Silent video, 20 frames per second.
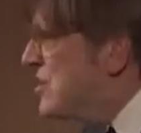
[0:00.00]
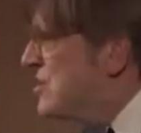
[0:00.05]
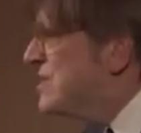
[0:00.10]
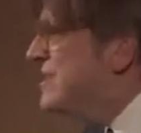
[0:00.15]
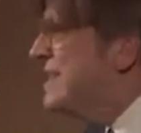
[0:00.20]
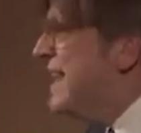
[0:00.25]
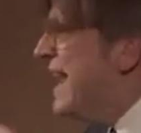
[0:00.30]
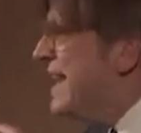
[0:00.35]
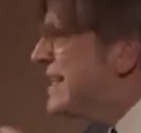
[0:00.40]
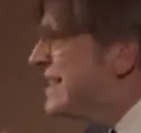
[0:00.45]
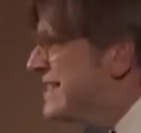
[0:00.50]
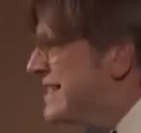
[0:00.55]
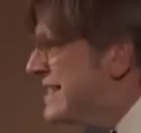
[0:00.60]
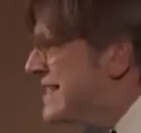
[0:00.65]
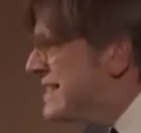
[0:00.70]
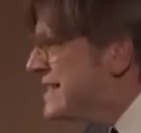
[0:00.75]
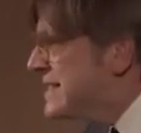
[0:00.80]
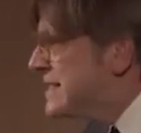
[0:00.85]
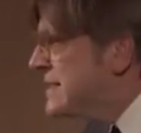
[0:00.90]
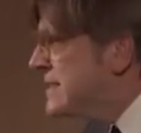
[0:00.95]
doesn't
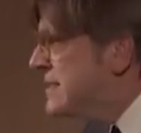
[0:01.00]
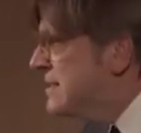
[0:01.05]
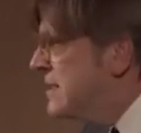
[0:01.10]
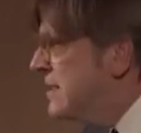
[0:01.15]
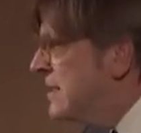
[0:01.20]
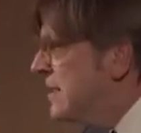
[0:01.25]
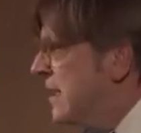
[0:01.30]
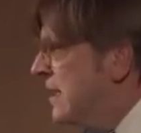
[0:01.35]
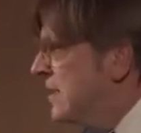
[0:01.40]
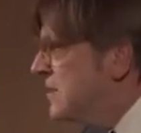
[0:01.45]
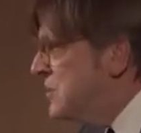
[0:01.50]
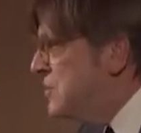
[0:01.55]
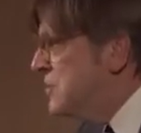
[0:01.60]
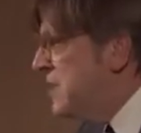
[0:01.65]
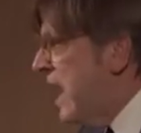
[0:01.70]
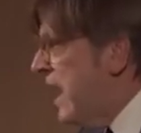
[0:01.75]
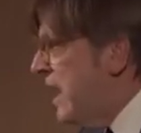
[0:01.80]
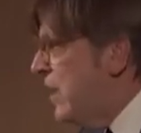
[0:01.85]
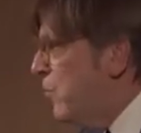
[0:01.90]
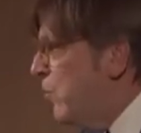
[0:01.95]
exist
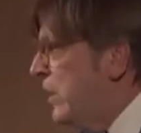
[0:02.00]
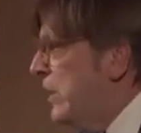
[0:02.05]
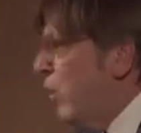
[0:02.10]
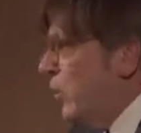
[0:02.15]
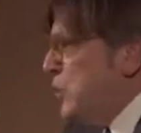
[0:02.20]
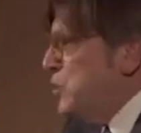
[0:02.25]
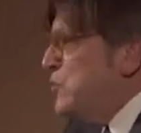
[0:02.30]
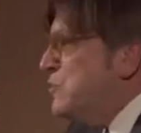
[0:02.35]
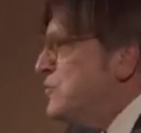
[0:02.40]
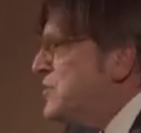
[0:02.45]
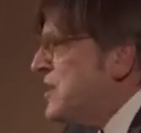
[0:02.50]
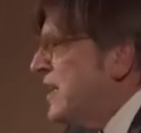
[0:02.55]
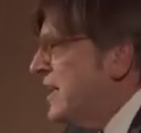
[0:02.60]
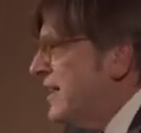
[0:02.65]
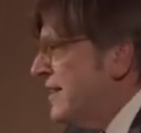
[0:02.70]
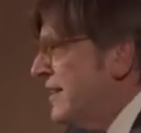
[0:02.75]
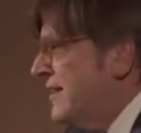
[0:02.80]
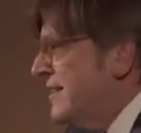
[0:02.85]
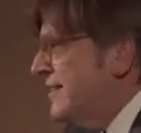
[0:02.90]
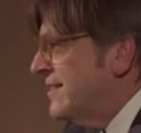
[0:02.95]
today. We are
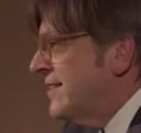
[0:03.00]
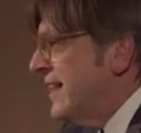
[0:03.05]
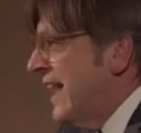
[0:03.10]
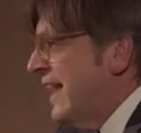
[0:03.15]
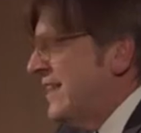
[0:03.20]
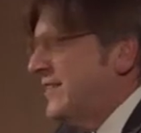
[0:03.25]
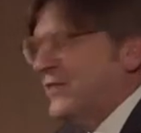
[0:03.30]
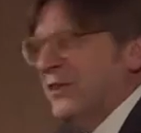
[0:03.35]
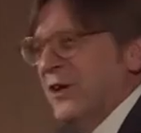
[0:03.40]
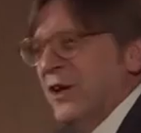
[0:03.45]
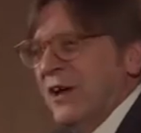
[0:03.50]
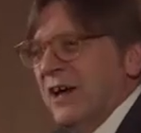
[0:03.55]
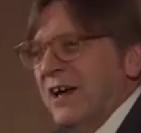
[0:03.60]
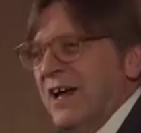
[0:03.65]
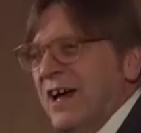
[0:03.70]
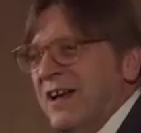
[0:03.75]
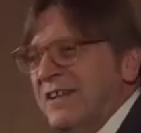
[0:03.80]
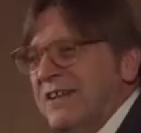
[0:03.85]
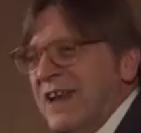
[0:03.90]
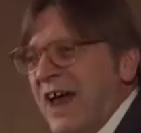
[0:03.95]
using that
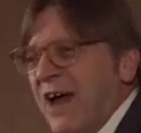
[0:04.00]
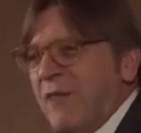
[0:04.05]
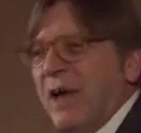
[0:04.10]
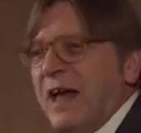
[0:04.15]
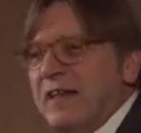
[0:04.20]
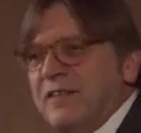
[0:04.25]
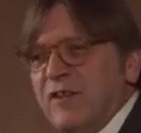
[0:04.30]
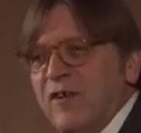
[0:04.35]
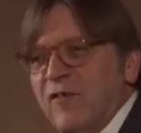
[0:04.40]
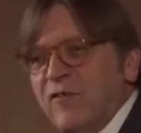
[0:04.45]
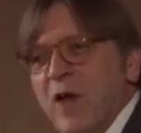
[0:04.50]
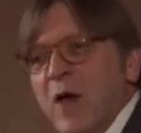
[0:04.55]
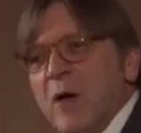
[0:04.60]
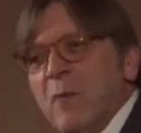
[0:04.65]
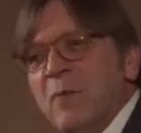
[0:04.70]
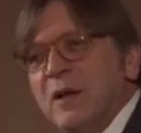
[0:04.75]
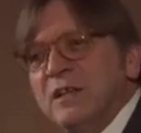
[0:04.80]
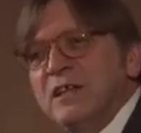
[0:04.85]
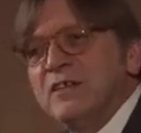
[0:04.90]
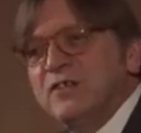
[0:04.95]
narrative,
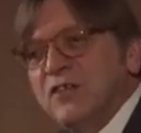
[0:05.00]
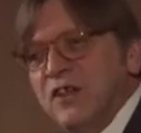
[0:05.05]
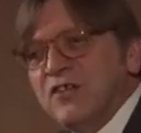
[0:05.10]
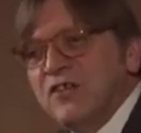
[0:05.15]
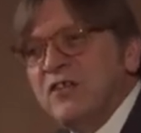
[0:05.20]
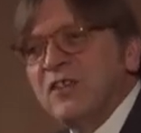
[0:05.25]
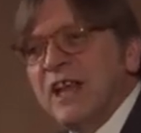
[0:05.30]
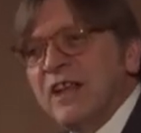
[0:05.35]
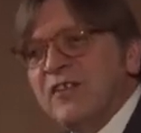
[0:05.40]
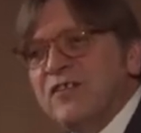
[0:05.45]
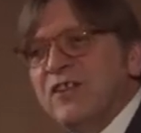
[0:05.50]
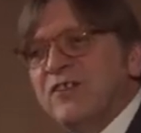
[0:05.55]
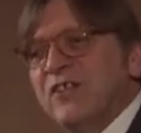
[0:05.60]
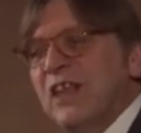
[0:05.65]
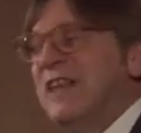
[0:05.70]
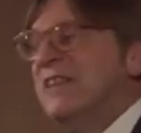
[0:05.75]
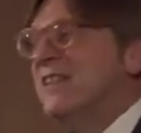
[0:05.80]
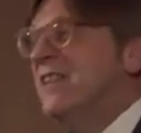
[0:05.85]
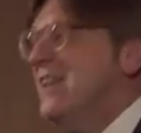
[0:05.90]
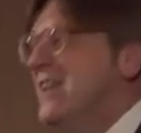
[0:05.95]
but it doesn't
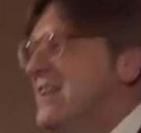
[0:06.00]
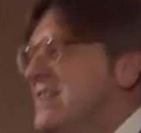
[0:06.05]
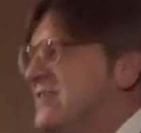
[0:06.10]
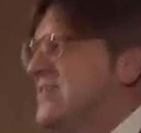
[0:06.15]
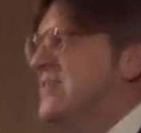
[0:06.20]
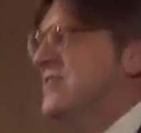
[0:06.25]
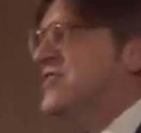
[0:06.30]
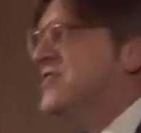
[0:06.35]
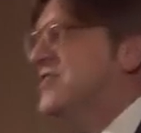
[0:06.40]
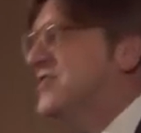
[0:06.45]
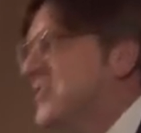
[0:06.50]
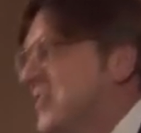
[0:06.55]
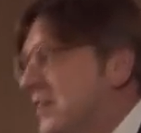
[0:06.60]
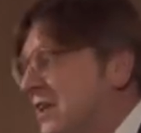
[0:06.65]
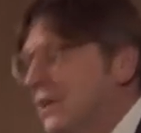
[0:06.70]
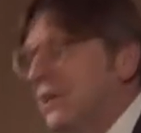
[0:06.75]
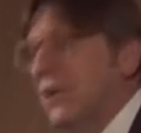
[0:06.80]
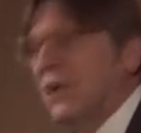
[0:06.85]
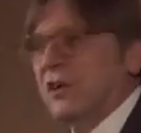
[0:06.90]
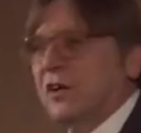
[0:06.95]
exist. It is
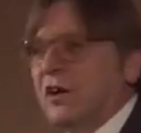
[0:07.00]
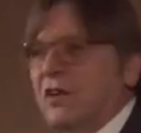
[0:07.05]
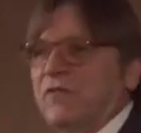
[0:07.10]
still a